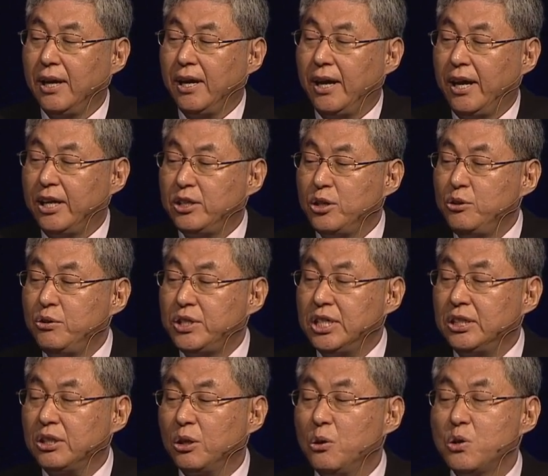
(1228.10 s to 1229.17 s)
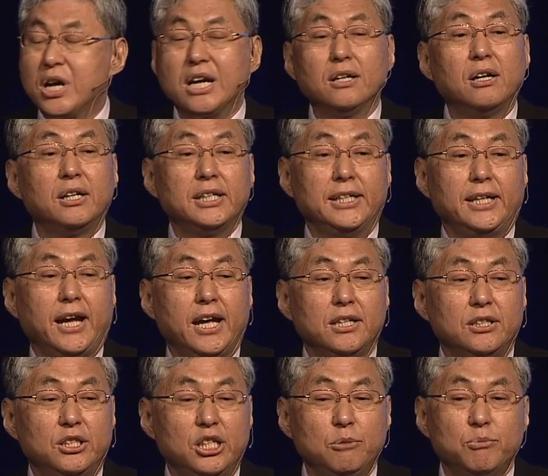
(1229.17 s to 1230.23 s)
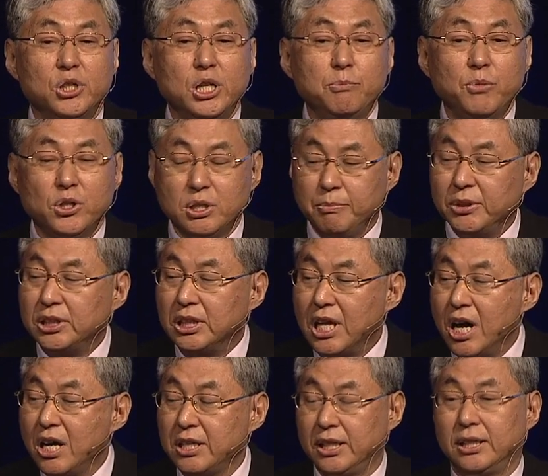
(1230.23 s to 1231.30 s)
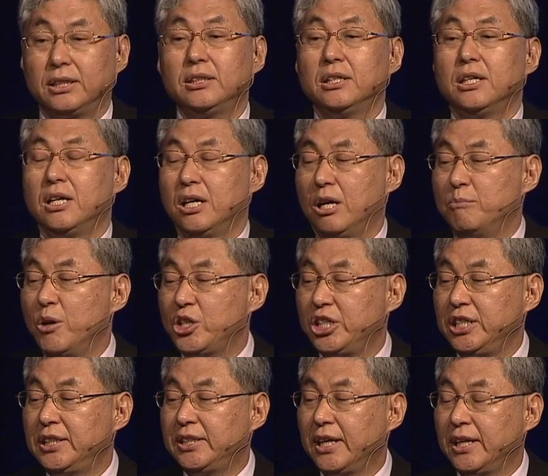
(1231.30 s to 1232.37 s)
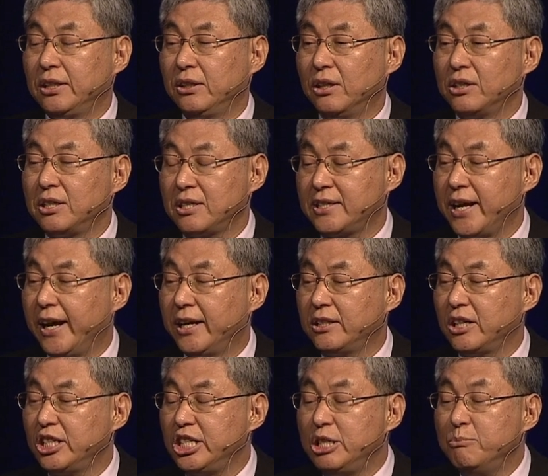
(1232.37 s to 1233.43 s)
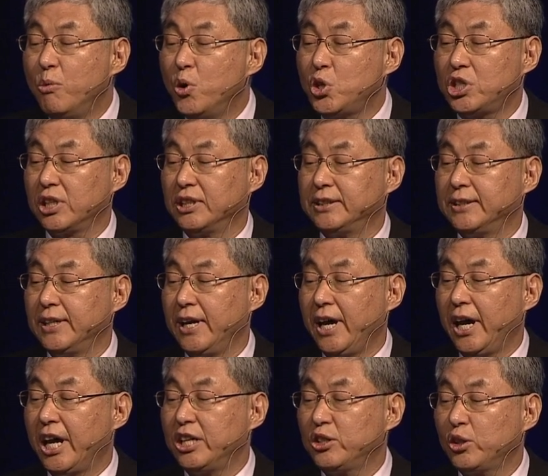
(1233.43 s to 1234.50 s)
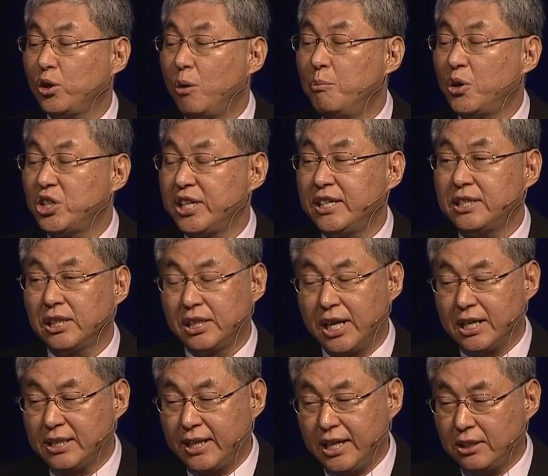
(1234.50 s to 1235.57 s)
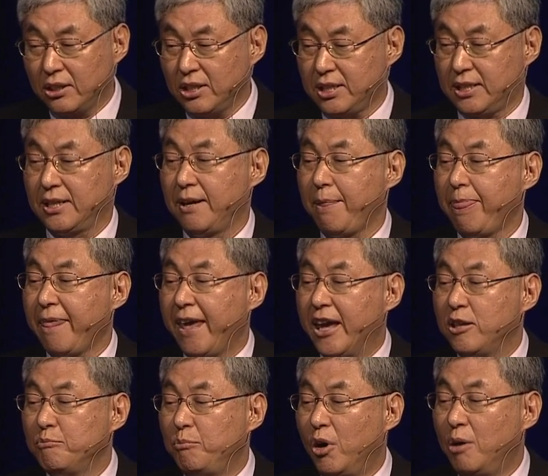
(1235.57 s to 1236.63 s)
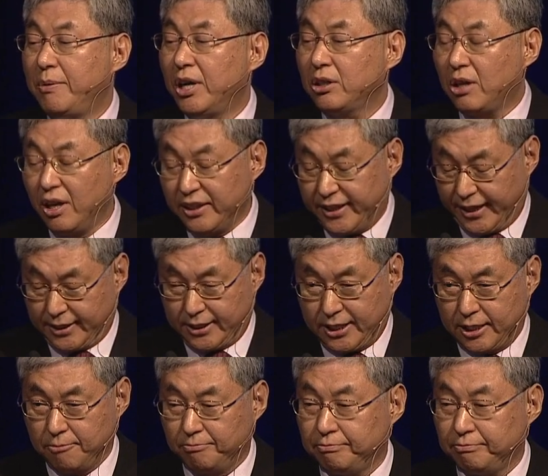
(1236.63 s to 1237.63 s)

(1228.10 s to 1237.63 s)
And using the local learning and deep reinforcement learning, machine can understand the emotion and conversational status and verbal content.